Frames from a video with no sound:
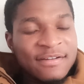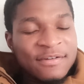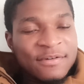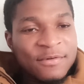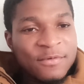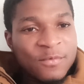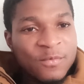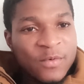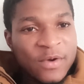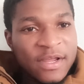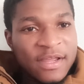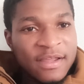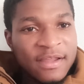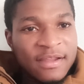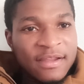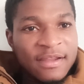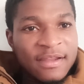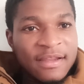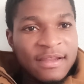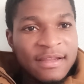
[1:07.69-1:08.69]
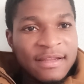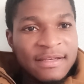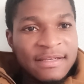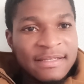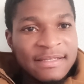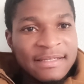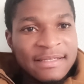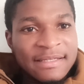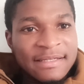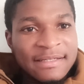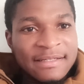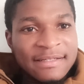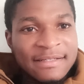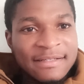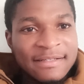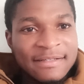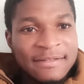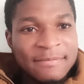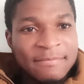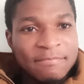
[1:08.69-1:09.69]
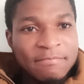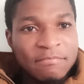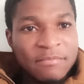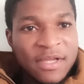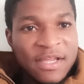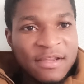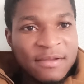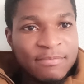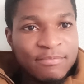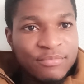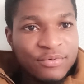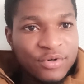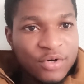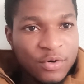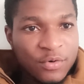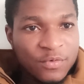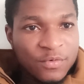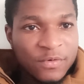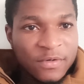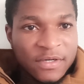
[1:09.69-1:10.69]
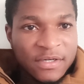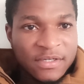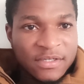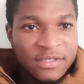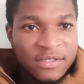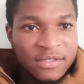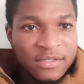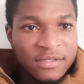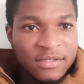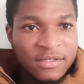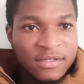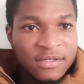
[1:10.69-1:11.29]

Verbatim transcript: a way to make progress